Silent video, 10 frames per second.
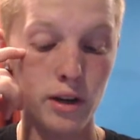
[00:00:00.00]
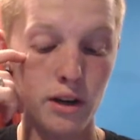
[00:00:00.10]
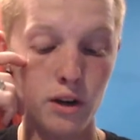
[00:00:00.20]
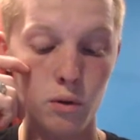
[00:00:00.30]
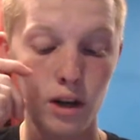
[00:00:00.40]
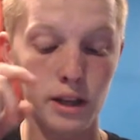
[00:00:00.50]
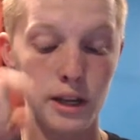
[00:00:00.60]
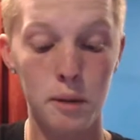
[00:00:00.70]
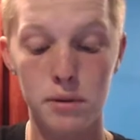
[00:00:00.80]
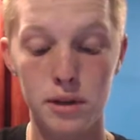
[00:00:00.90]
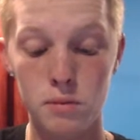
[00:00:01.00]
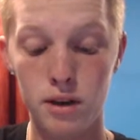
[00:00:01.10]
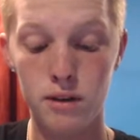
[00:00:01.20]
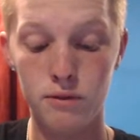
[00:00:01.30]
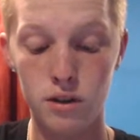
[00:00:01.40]
I don't know why. Like, I placed my
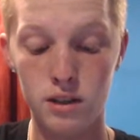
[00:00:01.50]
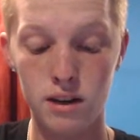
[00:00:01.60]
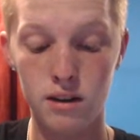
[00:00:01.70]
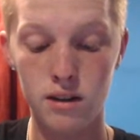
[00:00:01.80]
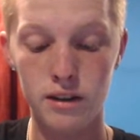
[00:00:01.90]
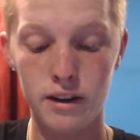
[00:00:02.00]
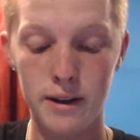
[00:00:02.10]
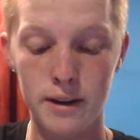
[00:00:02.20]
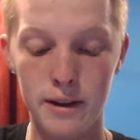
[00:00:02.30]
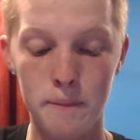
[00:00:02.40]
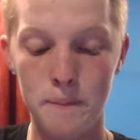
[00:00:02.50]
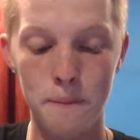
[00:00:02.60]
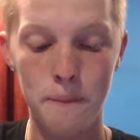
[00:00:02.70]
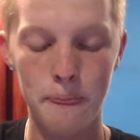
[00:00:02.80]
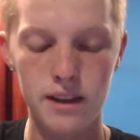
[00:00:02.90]
Inferno Tower, and
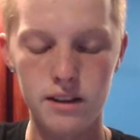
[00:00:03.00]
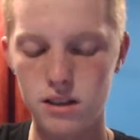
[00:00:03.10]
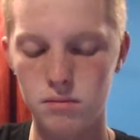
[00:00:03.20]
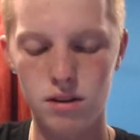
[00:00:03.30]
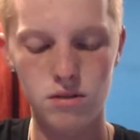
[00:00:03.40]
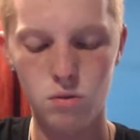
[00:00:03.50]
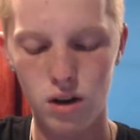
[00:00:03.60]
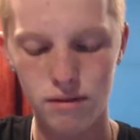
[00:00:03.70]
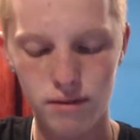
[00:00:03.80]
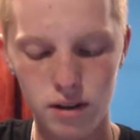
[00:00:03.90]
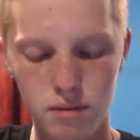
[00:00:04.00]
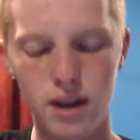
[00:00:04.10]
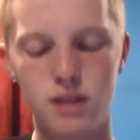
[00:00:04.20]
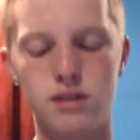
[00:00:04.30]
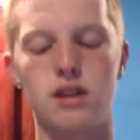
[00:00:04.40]
sometimes the Wi-Fi in my
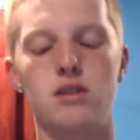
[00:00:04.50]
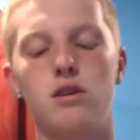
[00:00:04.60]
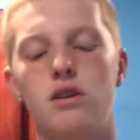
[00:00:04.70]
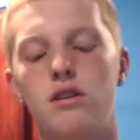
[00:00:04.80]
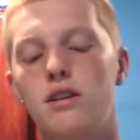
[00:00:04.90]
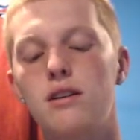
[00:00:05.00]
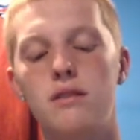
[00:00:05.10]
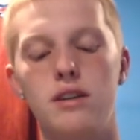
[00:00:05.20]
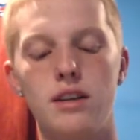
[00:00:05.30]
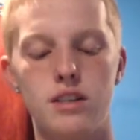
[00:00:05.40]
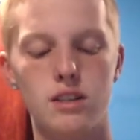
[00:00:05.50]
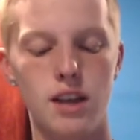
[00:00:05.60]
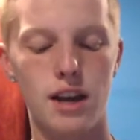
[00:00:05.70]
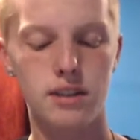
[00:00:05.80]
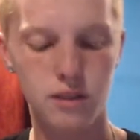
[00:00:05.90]
house is not so good, so it just
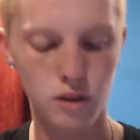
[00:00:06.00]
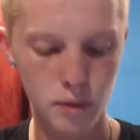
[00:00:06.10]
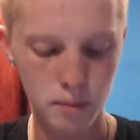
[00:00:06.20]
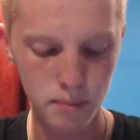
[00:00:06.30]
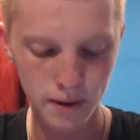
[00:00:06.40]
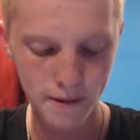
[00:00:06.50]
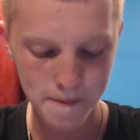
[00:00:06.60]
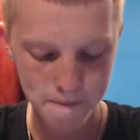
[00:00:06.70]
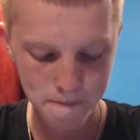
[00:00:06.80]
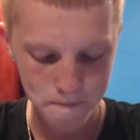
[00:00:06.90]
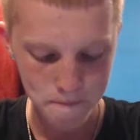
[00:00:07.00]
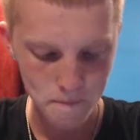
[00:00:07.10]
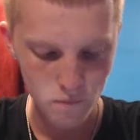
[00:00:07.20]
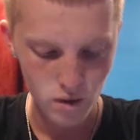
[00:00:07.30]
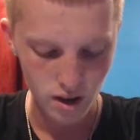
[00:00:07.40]
lagged a little bit. But
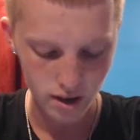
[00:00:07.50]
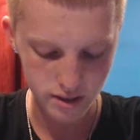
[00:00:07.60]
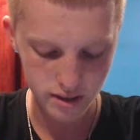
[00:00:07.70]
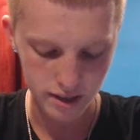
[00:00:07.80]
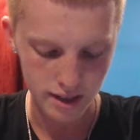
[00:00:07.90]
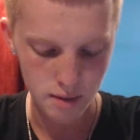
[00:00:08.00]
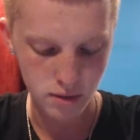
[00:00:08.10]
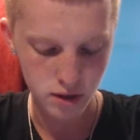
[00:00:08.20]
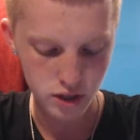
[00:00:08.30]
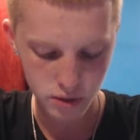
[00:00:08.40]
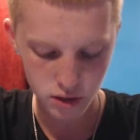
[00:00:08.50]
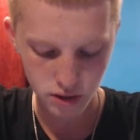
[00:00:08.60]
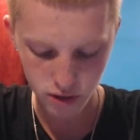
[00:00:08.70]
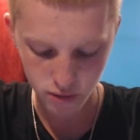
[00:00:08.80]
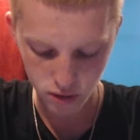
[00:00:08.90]
he didn't take that much. We do have
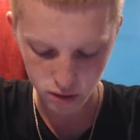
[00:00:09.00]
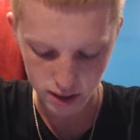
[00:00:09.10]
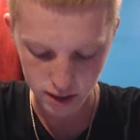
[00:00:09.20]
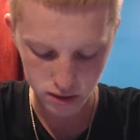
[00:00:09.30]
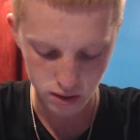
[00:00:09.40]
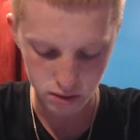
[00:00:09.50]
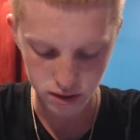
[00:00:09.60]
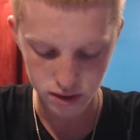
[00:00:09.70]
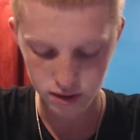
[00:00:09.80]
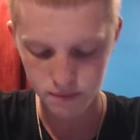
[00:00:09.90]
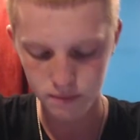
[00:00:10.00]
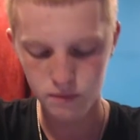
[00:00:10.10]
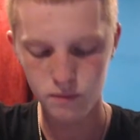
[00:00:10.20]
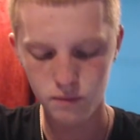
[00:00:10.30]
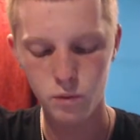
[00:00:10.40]
an Inferno Tower, so that was a...
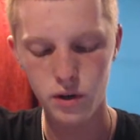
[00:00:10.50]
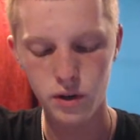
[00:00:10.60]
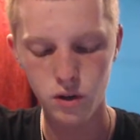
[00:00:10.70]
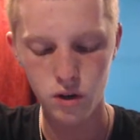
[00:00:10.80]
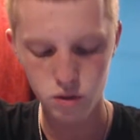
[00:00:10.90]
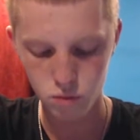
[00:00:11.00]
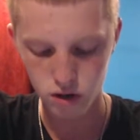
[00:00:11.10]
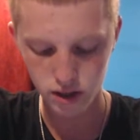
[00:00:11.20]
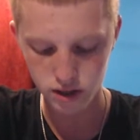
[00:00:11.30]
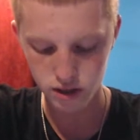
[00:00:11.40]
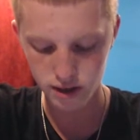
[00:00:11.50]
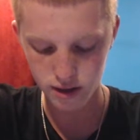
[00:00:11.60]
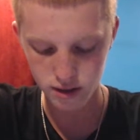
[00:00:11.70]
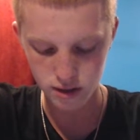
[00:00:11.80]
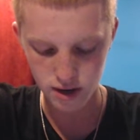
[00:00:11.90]
We only lost one Alexa
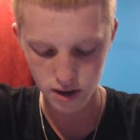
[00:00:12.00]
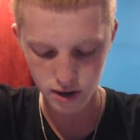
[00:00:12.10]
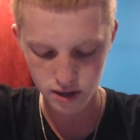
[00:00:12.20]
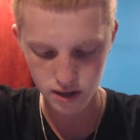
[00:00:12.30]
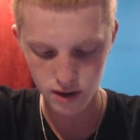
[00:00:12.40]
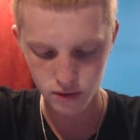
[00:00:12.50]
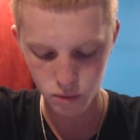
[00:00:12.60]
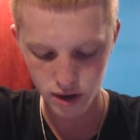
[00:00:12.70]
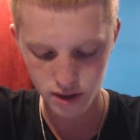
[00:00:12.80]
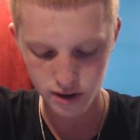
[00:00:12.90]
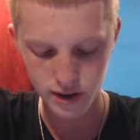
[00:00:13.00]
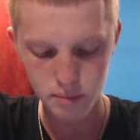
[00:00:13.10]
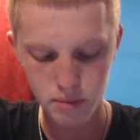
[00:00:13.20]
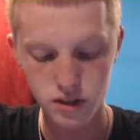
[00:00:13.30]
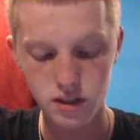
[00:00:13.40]
there, so now he's going to have to wait there. He
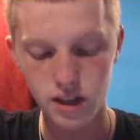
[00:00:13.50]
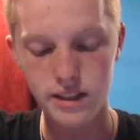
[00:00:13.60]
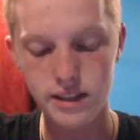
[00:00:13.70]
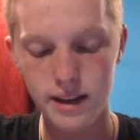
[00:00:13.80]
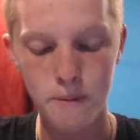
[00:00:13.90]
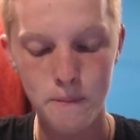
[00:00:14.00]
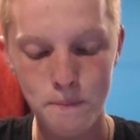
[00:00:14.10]
puts his knight down.